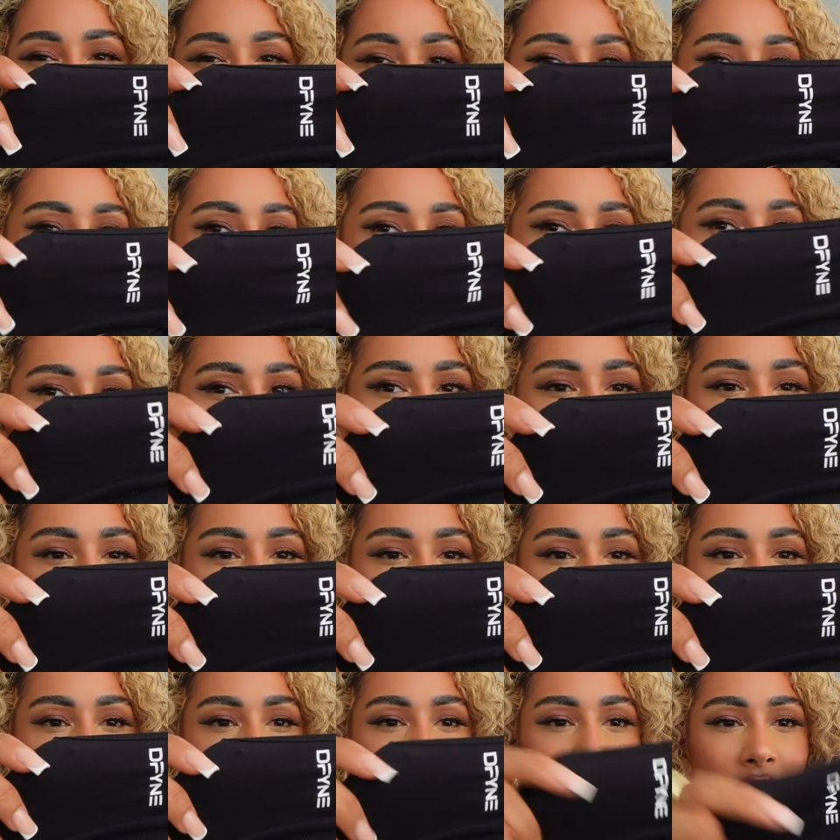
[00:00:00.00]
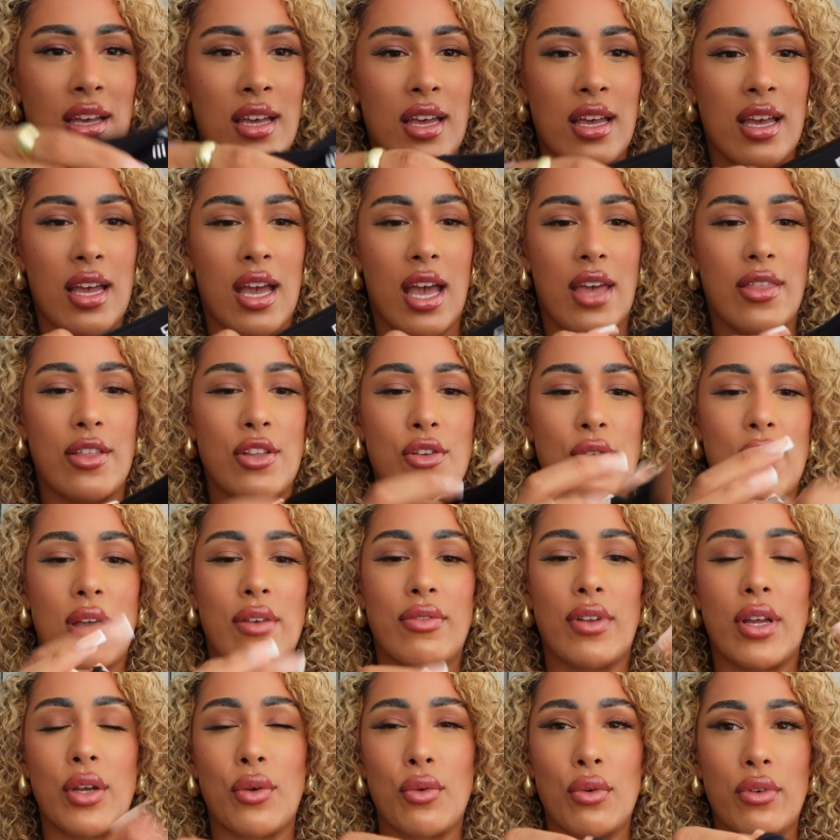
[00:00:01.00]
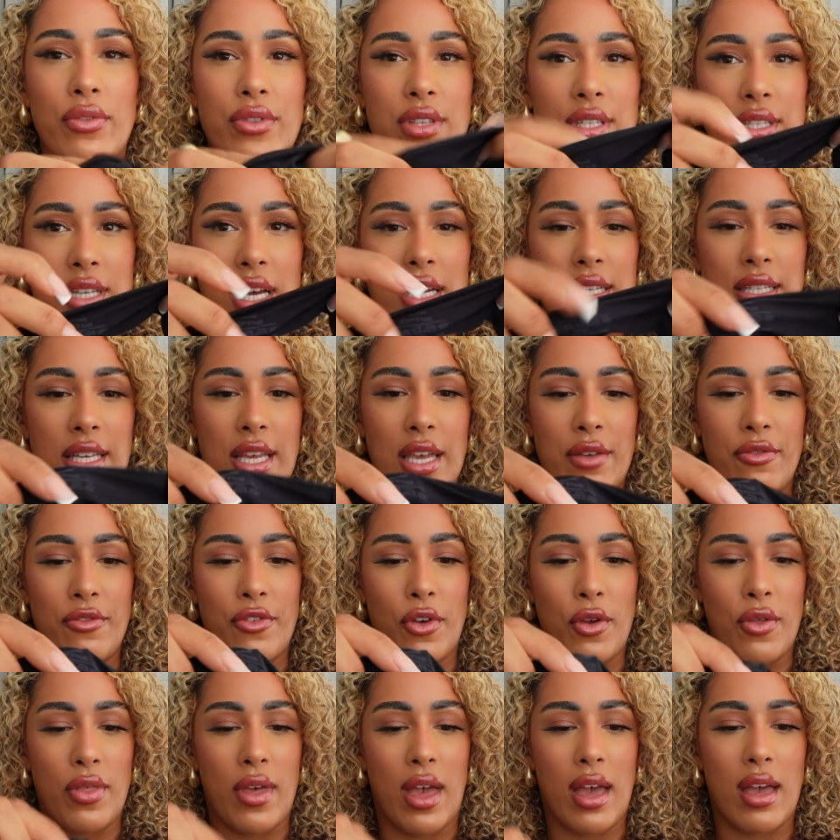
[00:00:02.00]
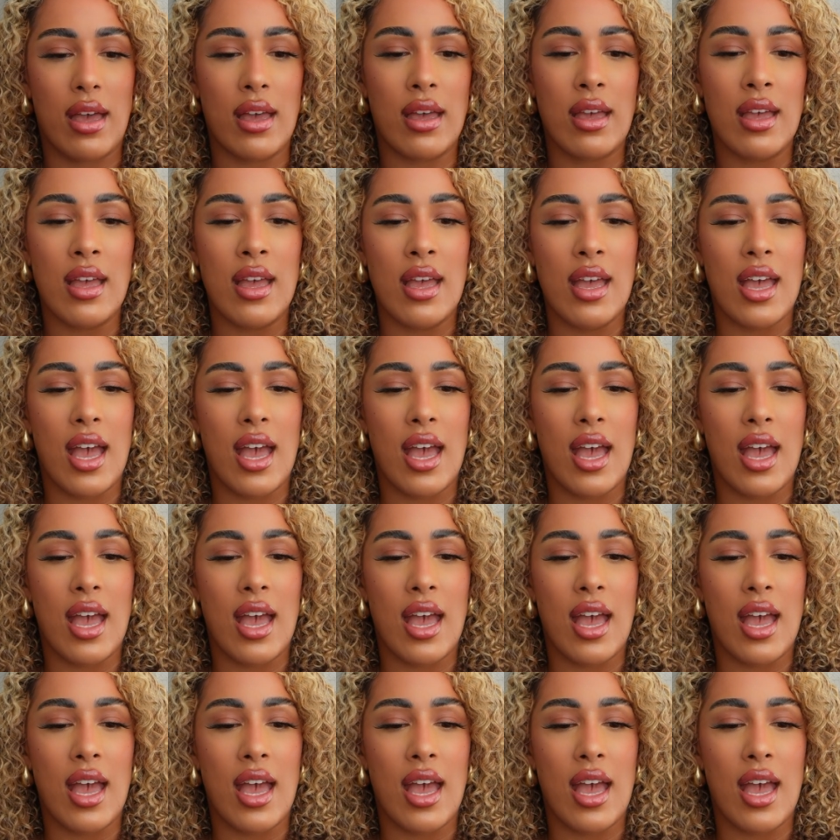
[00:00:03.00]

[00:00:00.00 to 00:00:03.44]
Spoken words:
across the center, and then you have like all of the sizing info there.